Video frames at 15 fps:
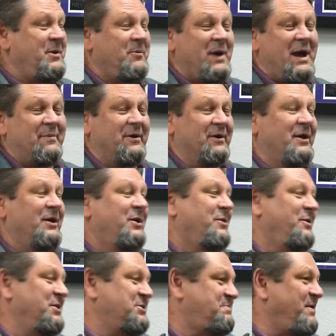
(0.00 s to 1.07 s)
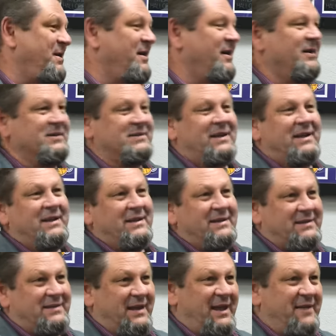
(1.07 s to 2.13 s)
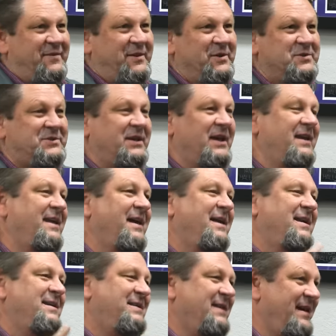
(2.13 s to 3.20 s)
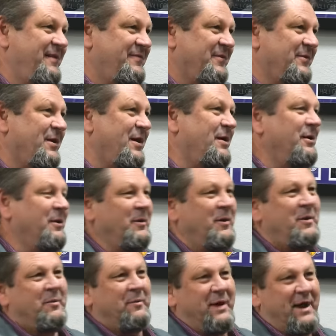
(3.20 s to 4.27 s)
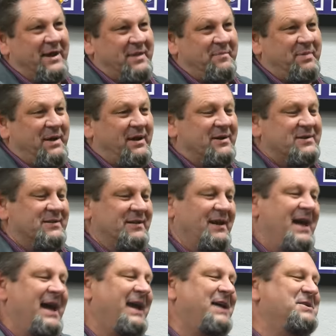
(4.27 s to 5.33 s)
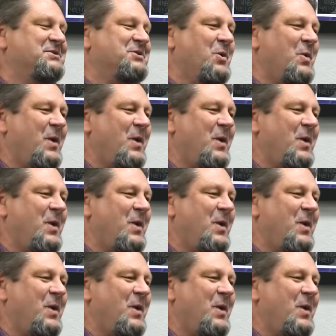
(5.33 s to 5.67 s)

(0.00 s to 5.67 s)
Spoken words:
Pete Weber, Chris Barnes, Dave Husted, Dave Ferraro, Randy Pettersen. I could just